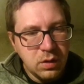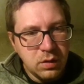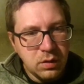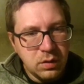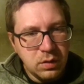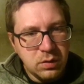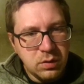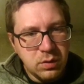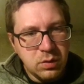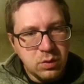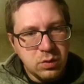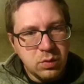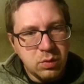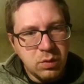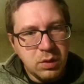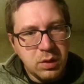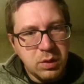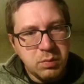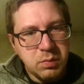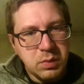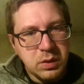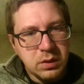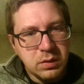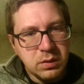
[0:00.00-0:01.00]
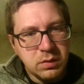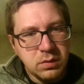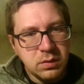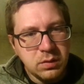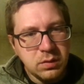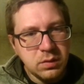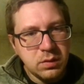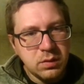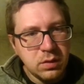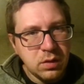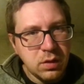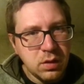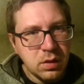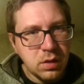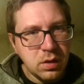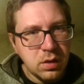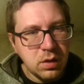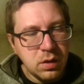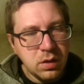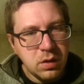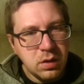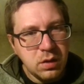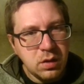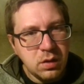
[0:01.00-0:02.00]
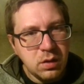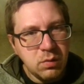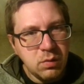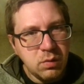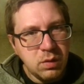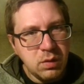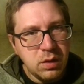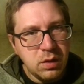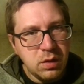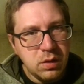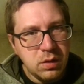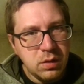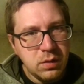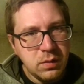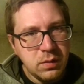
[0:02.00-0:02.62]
20 pixels on, well,